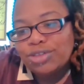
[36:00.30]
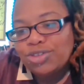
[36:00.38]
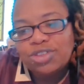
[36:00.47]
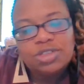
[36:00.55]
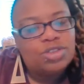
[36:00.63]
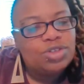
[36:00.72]
are
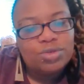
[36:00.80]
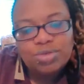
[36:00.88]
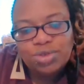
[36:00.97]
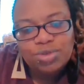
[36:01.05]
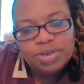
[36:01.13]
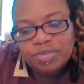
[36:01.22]
so
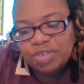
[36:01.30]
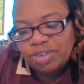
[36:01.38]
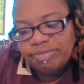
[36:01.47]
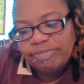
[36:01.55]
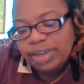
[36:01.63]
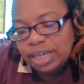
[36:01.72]
two
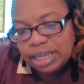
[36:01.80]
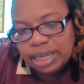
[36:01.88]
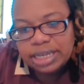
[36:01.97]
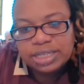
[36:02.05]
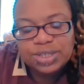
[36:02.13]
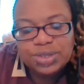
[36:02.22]
different
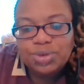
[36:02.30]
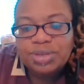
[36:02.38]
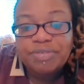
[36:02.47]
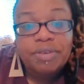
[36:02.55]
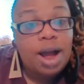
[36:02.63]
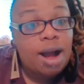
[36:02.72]
feelings, two
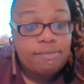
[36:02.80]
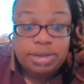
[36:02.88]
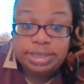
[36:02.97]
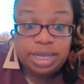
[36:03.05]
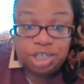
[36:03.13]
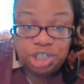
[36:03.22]
different
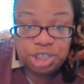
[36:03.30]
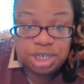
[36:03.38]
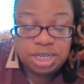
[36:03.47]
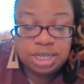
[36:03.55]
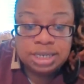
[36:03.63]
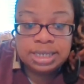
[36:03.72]

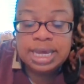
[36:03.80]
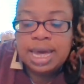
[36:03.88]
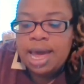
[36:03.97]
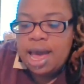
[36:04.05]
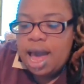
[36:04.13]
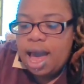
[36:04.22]
conversations,
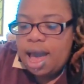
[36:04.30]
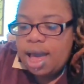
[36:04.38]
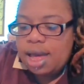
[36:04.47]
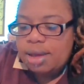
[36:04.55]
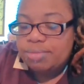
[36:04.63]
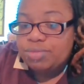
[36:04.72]

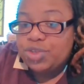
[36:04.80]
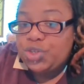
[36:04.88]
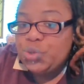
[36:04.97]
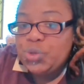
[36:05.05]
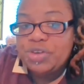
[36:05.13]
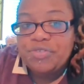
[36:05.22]

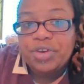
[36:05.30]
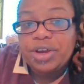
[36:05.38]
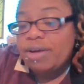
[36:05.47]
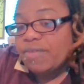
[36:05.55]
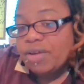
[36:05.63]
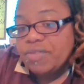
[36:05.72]
two
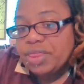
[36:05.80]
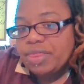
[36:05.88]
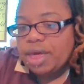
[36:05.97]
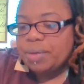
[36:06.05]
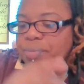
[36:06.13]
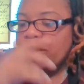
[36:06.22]
different of
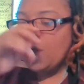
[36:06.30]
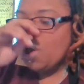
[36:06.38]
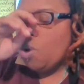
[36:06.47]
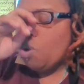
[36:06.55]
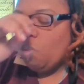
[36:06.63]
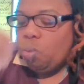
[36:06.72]
everything.
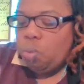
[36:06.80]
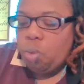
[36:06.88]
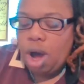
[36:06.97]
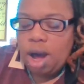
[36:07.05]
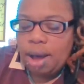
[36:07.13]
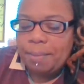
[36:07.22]

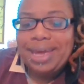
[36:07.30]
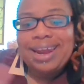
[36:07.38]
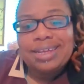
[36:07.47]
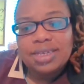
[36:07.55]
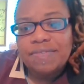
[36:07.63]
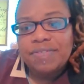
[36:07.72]
And
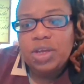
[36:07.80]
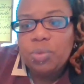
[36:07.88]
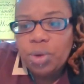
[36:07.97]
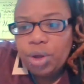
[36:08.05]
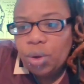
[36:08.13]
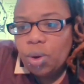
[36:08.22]
I definitely
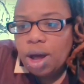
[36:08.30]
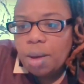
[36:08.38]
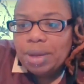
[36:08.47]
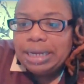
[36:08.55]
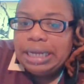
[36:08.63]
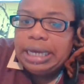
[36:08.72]
will,
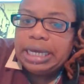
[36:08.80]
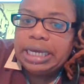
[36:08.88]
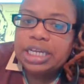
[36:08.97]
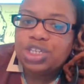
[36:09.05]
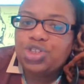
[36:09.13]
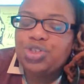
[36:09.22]
Aaliyah,
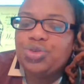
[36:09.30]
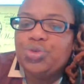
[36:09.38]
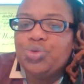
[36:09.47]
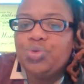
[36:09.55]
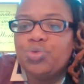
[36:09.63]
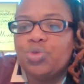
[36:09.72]
get
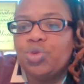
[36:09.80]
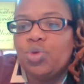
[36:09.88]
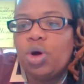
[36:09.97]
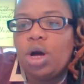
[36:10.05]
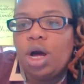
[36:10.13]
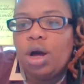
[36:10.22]
to
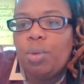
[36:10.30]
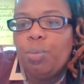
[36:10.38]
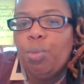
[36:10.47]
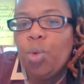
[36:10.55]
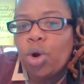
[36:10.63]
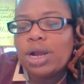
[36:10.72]

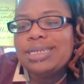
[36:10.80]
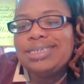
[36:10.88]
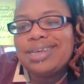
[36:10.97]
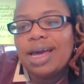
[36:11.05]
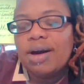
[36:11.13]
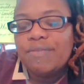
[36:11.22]
more in
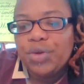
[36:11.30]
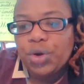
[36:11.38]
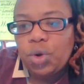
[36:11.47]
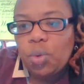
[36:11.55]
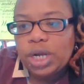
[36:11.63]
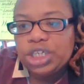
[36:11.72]
depth of your
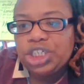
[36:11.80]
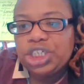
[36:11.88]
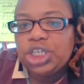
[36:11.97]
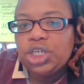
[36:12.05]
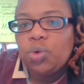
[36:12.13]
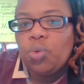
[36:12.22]

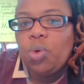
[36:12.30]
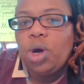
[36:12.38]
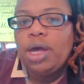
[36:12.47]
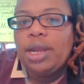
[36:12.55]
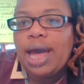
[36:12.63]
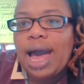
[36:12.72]
question
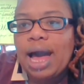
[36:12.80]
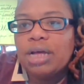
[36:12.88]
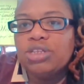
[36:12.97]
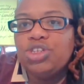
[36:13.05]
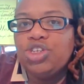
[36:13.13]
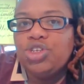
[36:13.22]
on
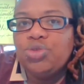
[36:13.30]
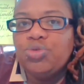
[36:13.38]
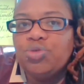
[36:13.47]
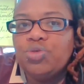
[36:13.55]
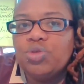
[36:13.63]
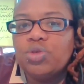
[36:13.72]
how could
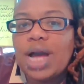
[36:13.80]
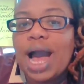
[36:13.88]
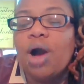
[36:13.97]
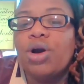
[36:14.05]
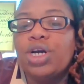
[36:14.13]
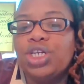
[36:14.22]

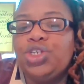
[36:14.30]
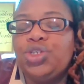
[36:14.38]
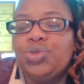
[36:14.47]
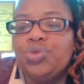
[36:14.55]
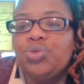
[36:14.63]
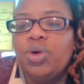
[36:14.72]

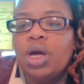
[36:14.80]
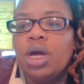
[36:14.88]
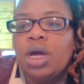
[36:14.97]
you